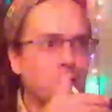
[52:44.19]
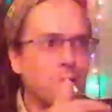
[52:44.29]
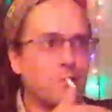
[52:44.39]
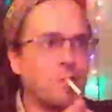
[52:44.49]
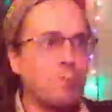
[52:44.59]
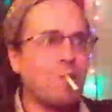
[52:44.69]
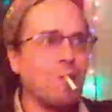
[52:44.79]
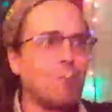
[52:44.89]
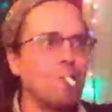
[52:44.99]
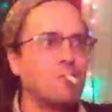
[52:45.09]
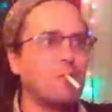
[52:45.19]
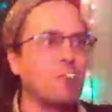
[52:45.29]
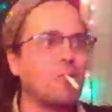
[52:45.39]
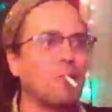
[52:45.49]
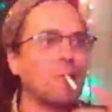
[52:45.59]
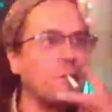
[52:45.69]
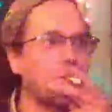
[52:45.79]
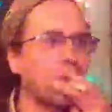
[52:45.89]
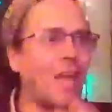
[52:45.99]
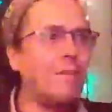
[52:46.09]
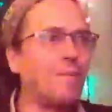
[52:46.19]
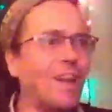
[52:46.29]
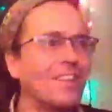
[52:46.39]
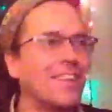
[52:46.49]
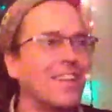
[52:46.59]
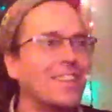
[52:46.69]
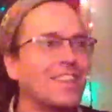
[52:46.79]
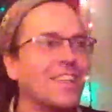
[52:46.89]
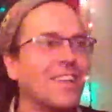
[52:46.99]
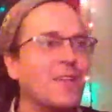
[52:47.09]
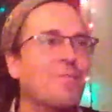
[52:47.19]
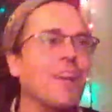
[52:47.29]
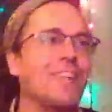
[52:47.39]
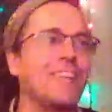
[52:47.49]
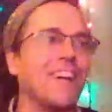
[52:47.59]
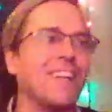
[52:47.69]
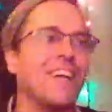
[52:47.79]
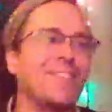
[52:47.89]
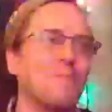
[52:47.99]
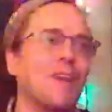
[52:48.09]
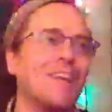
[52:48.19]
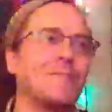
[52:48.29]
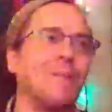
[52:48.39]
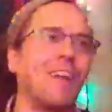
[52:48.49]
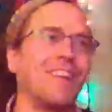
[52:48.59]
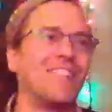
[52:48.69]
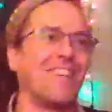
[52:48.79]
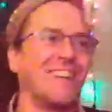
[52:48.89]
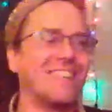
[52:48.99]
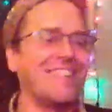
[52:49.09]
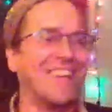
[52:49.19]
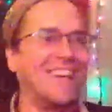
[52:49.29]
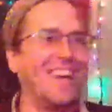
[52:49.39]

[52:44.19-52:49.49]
Oh shit, Man on the Moon. Stone Cold has okay politics. Mankind has the best politics.